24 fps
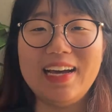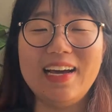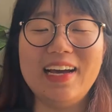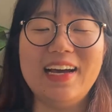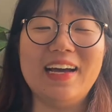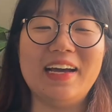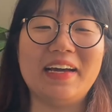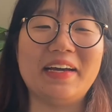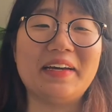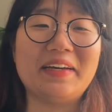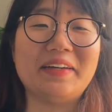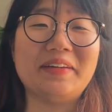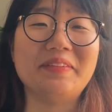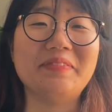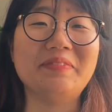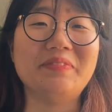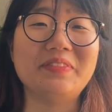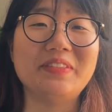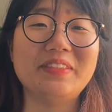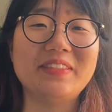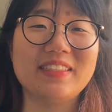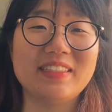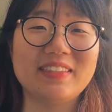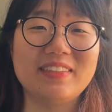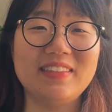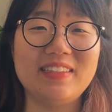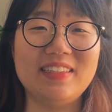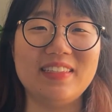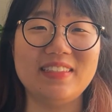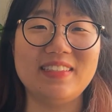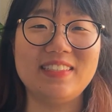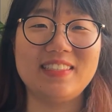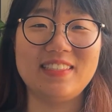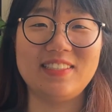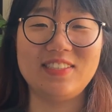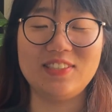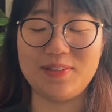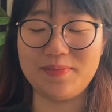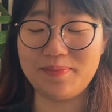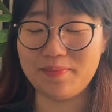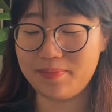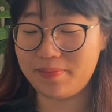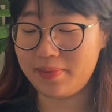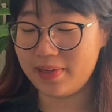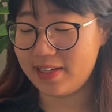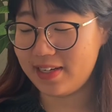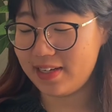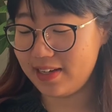So this
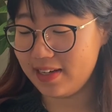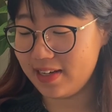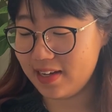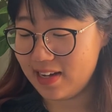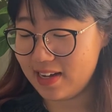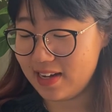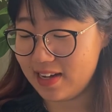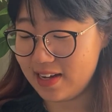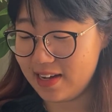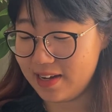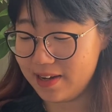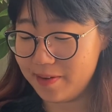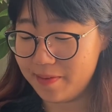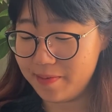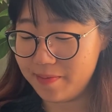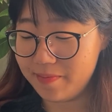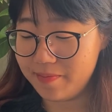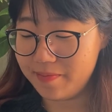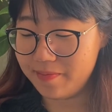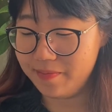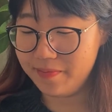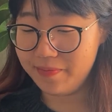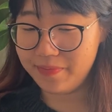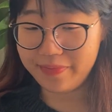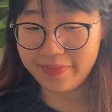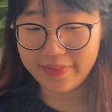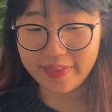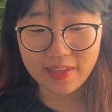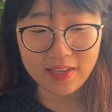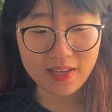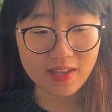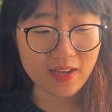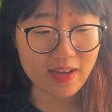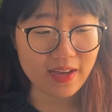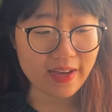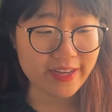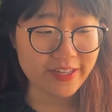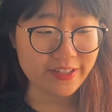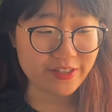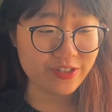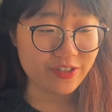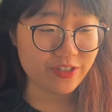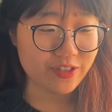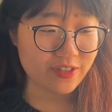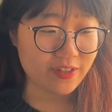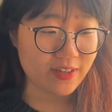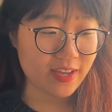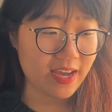jumper, I
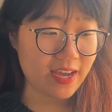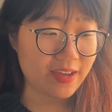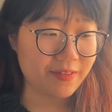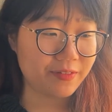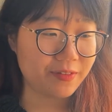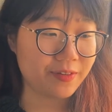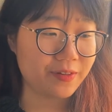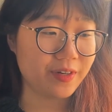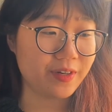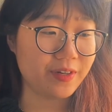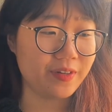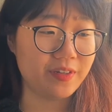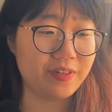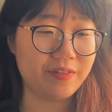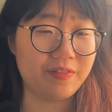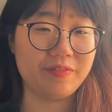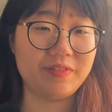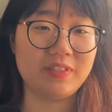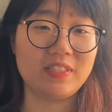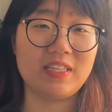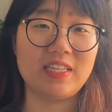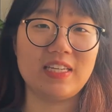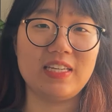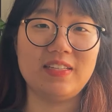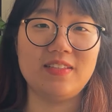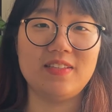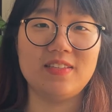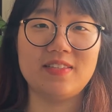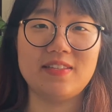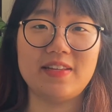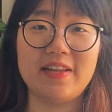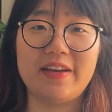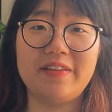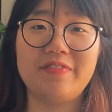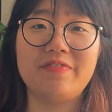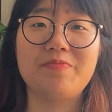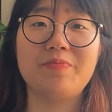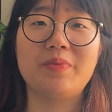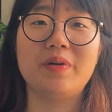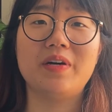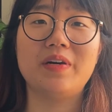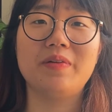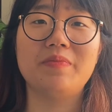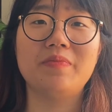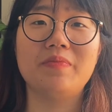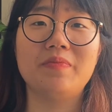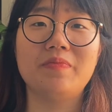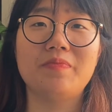do have quite a lot of skeins left, but
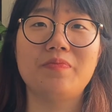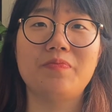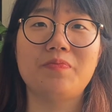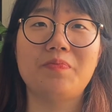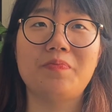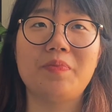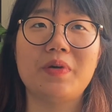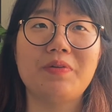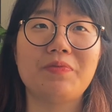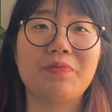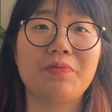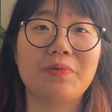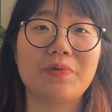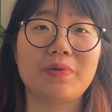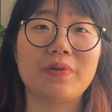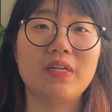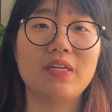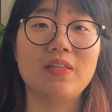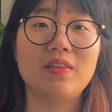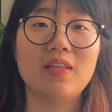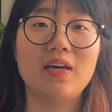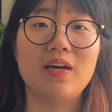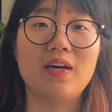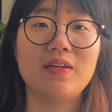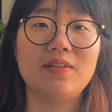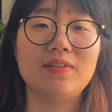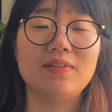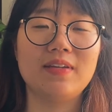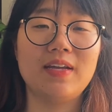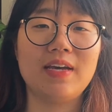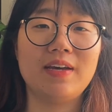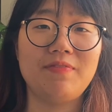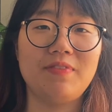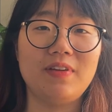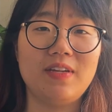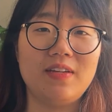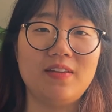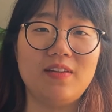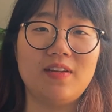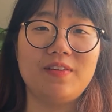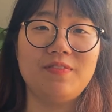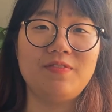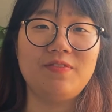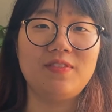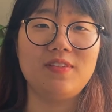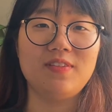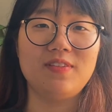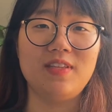I'm a bit worried that I don't have
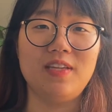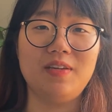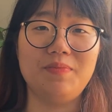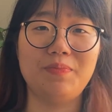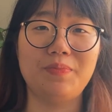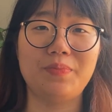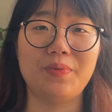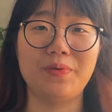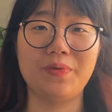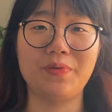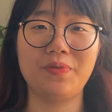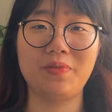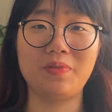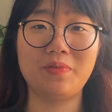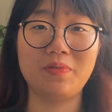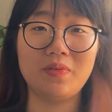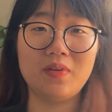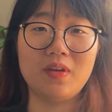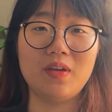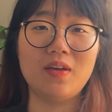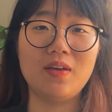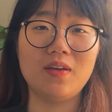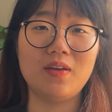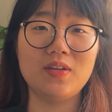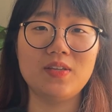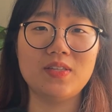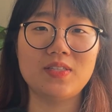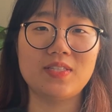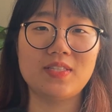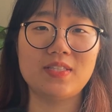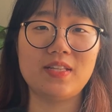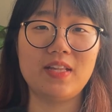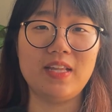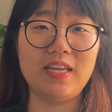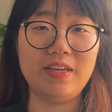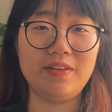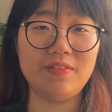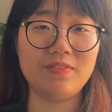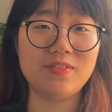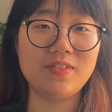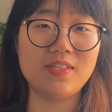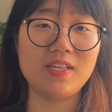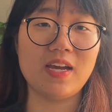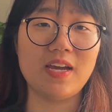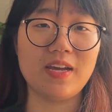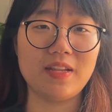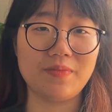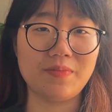enough to knit both sleeves
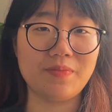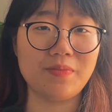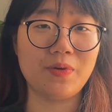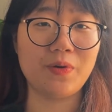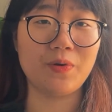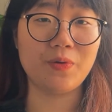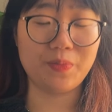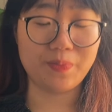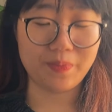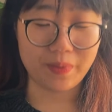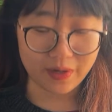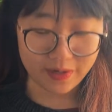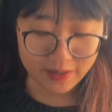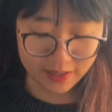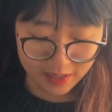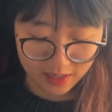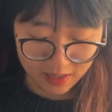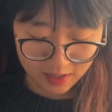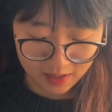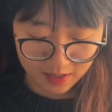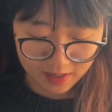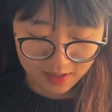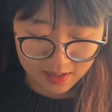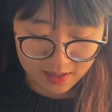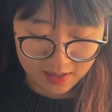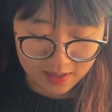and whole body.